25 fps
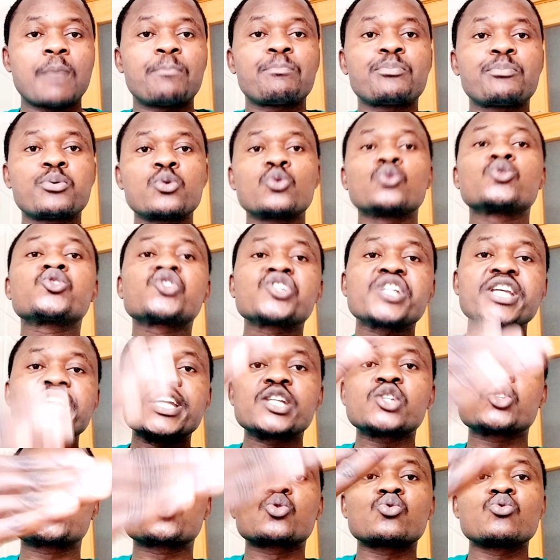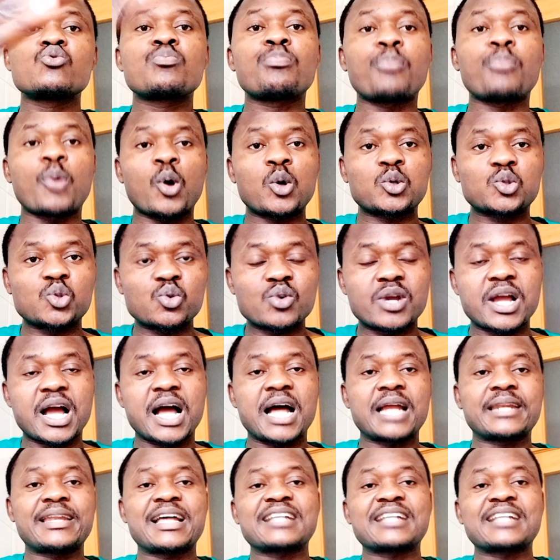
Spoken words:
push into Portugal,